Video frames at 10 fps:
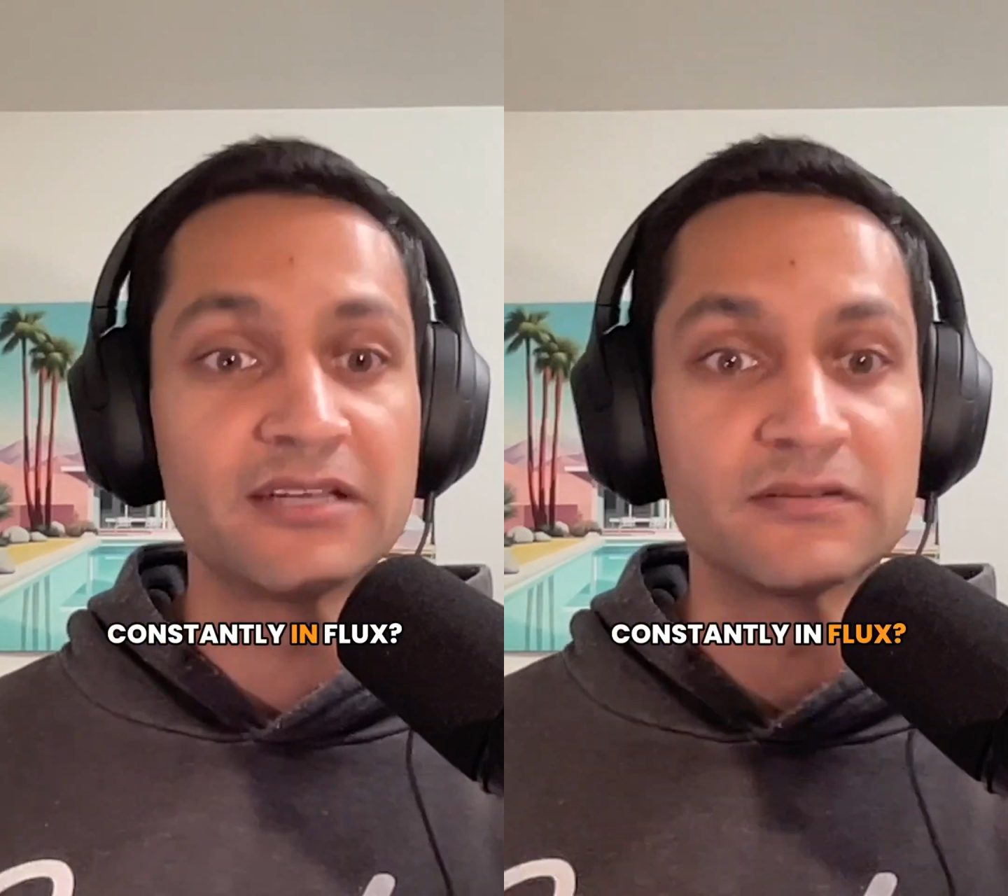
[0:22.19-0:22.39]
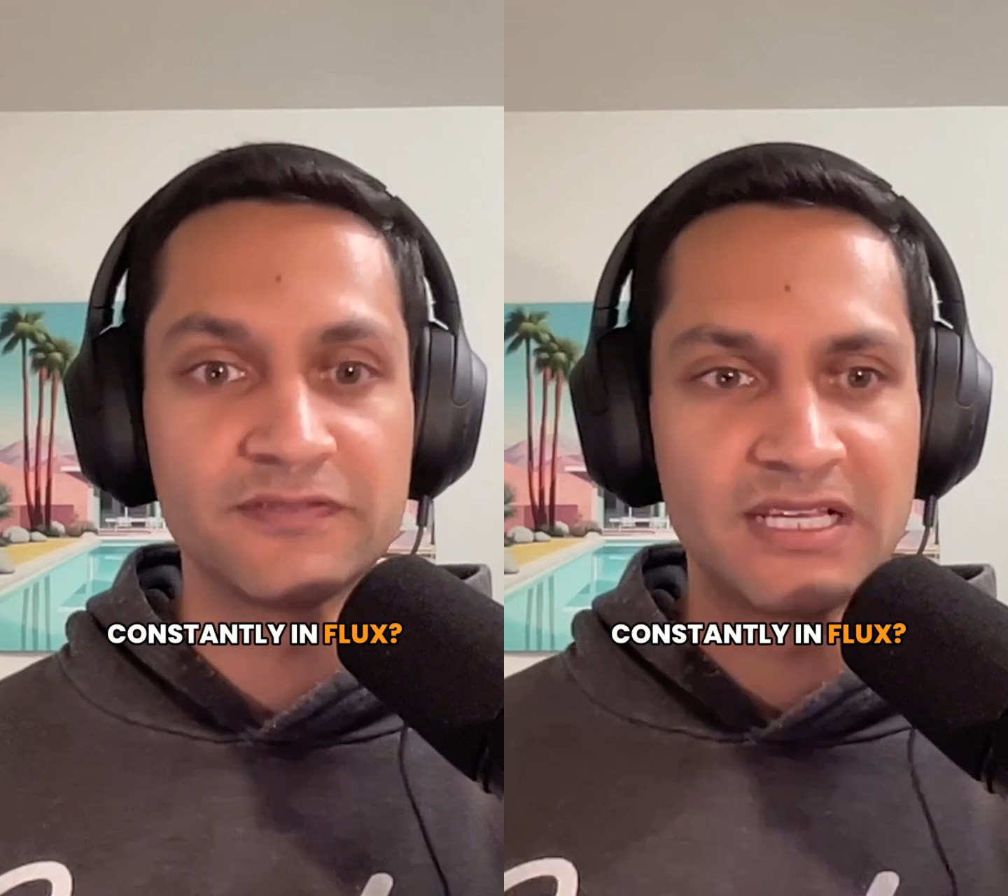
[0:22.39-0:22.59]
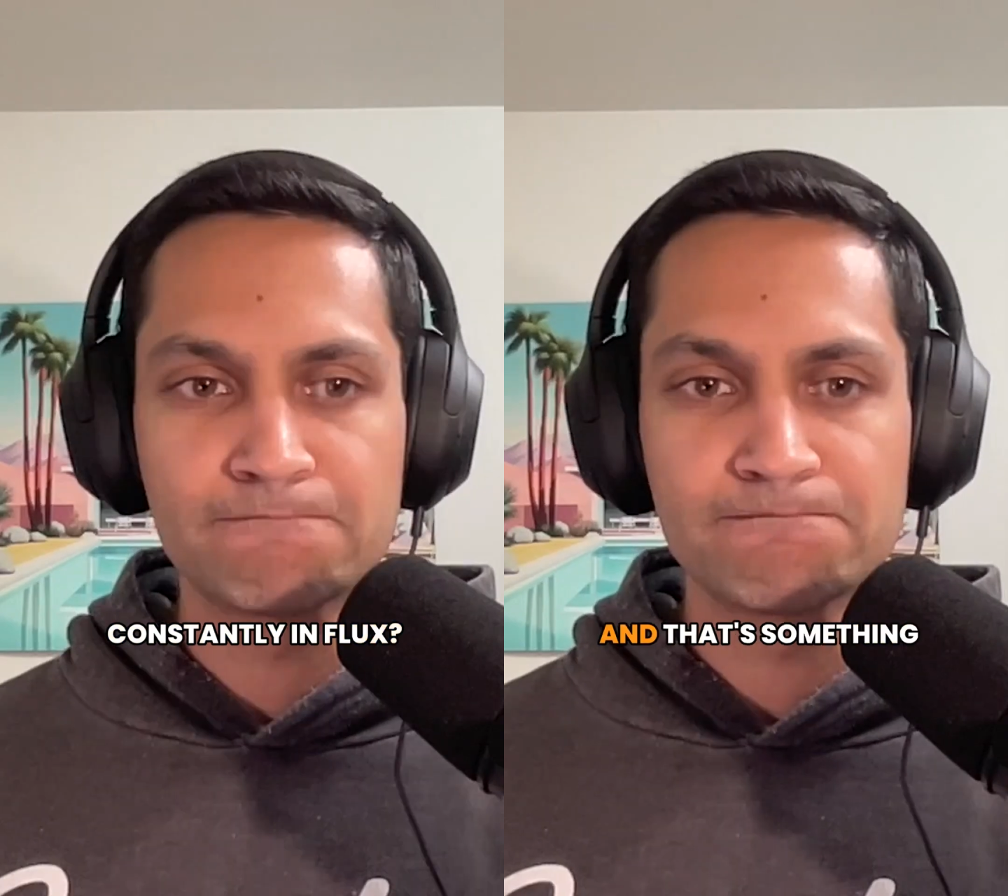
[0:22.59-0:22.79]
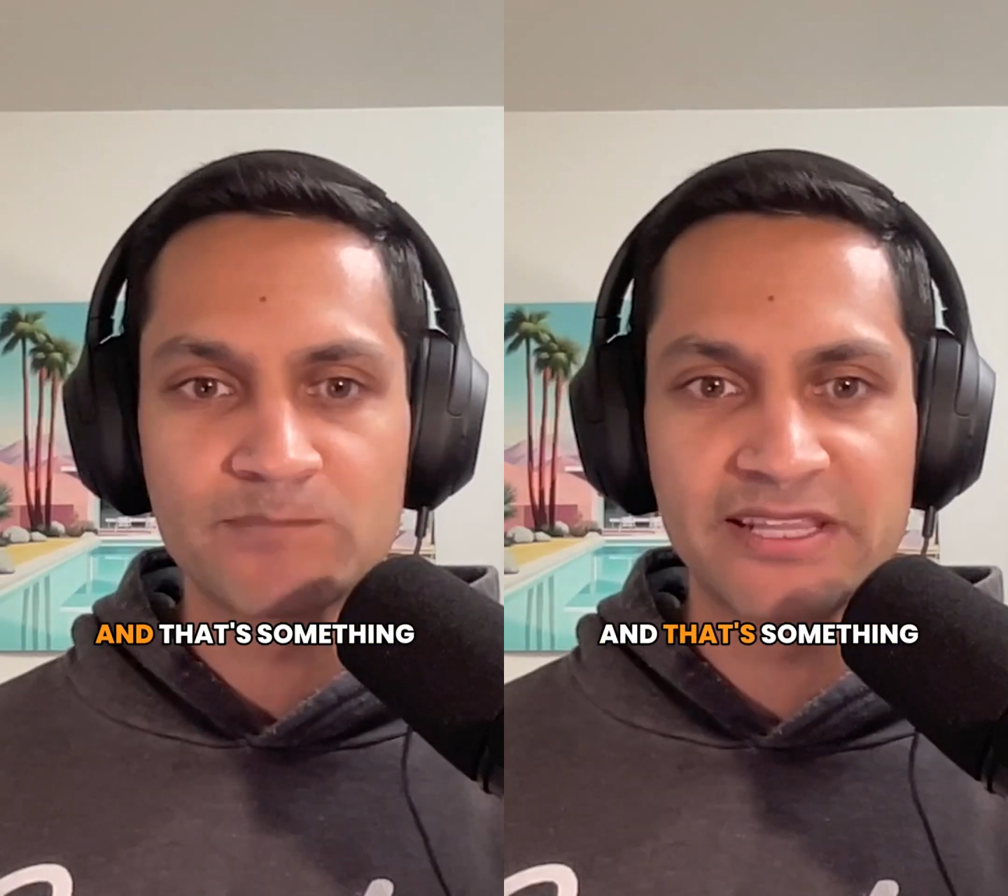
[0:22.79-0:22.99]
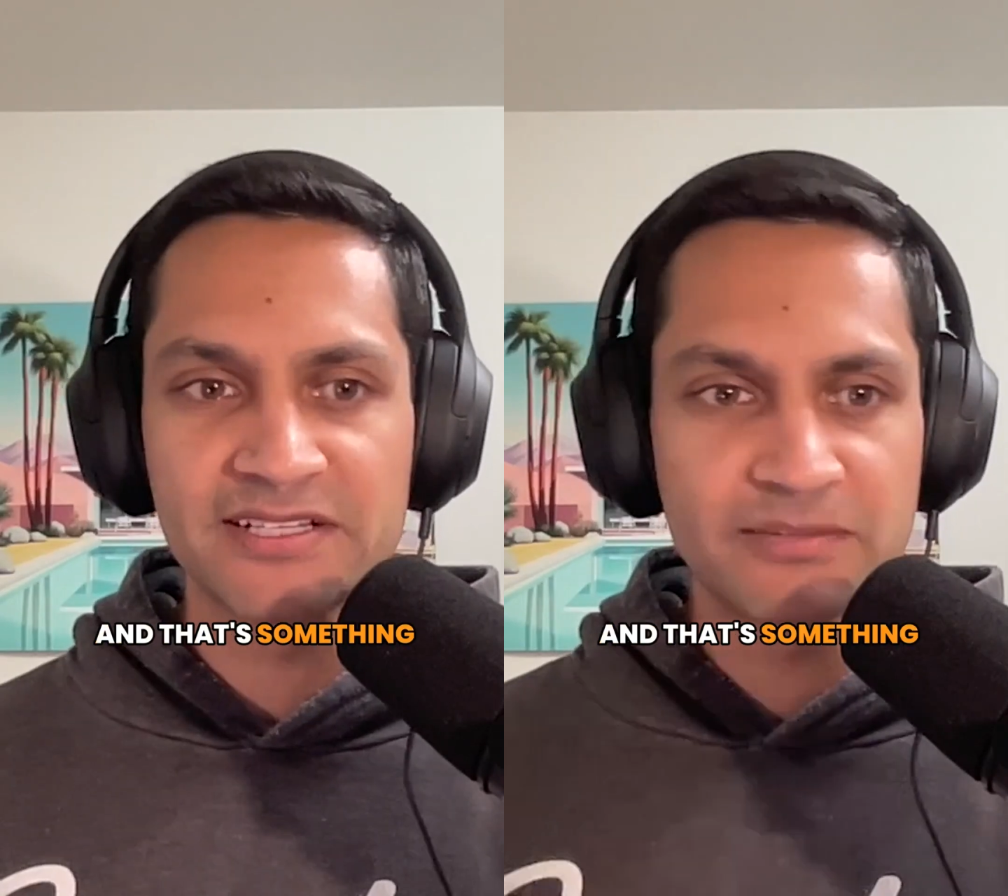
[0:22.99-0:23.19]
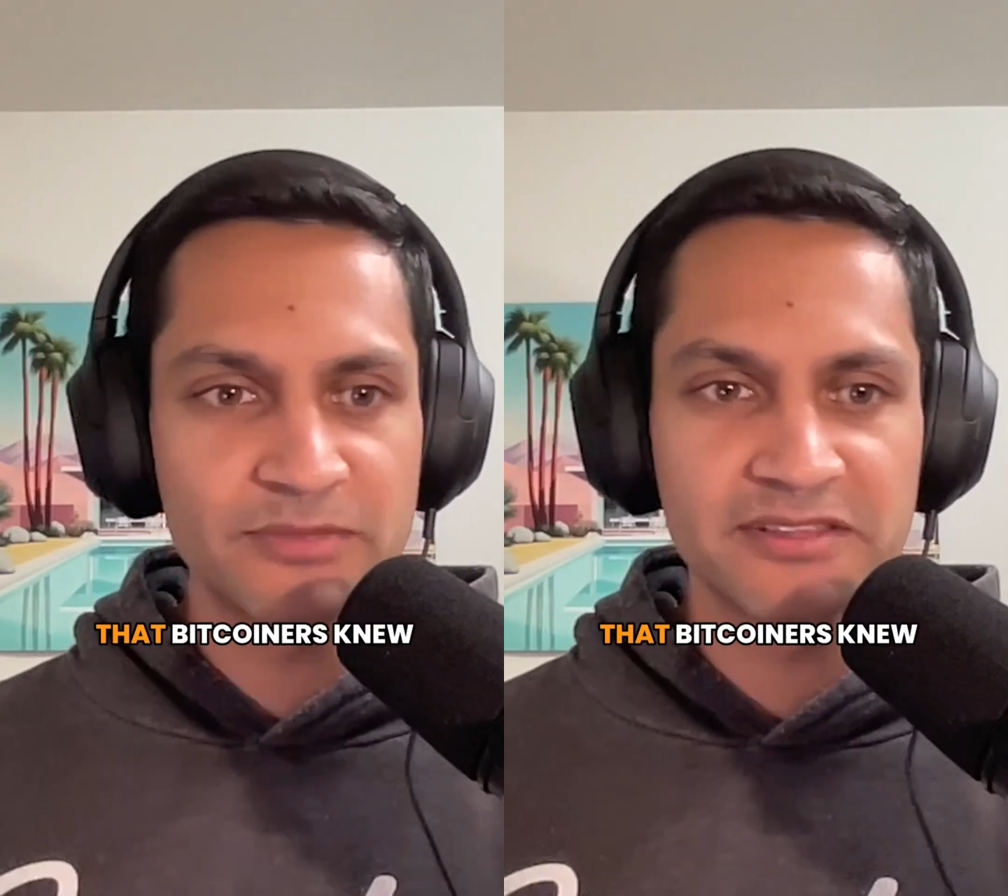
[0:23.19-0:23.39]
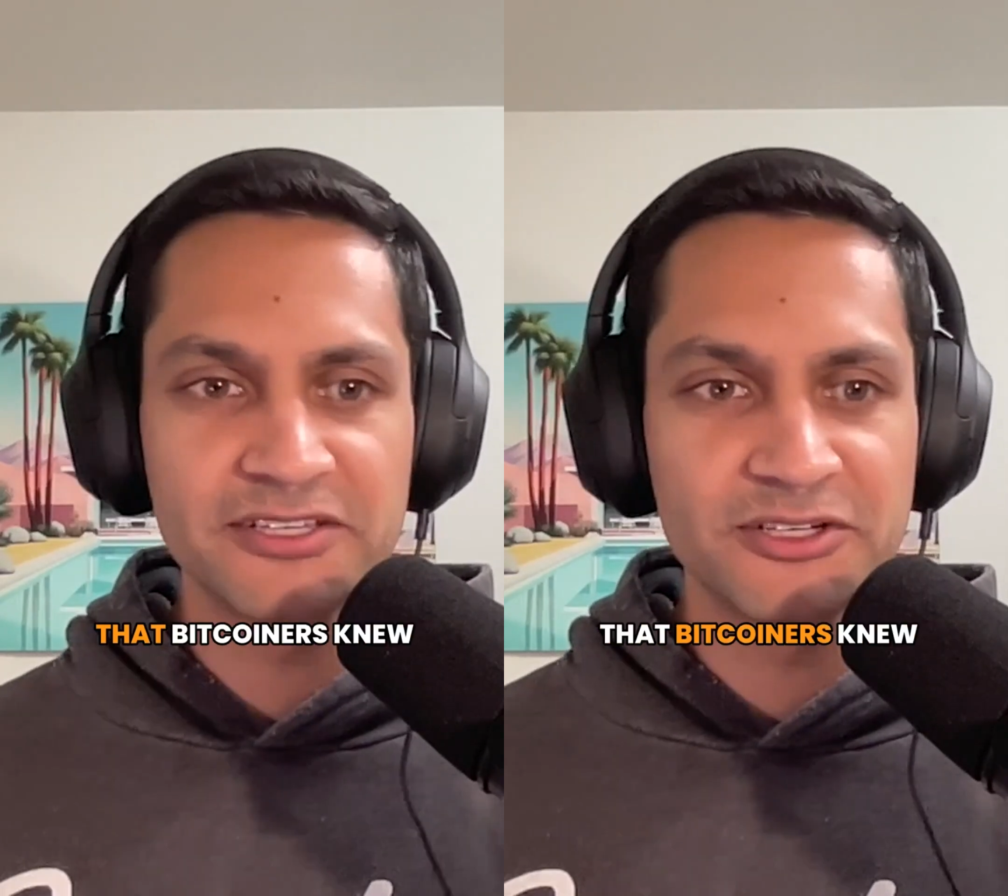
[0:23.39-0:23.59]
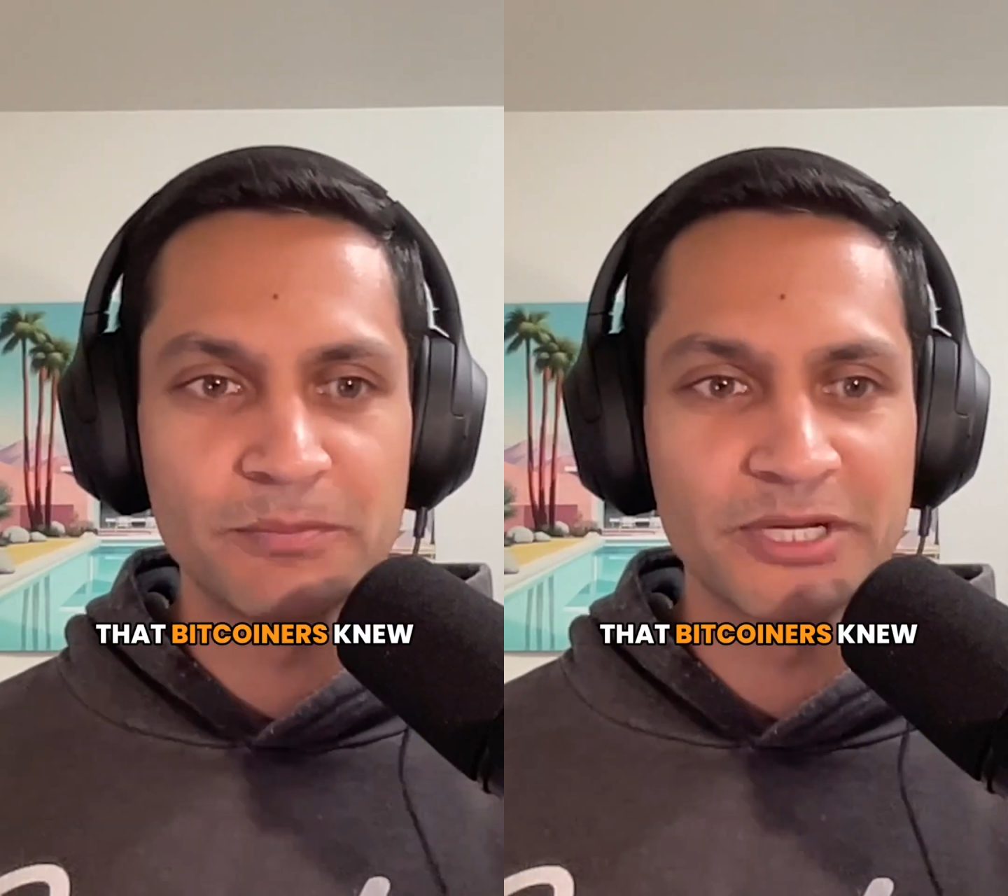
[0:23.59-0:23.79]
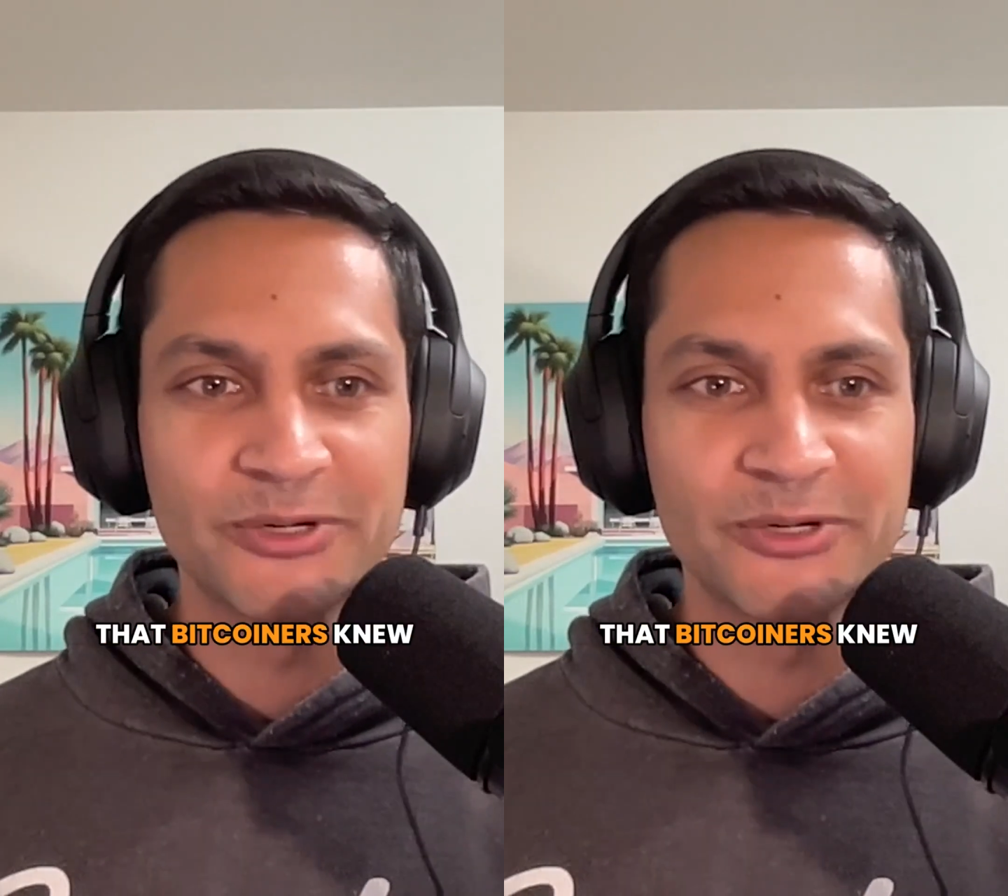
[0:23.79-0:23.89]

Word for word: in flux and that's something that you know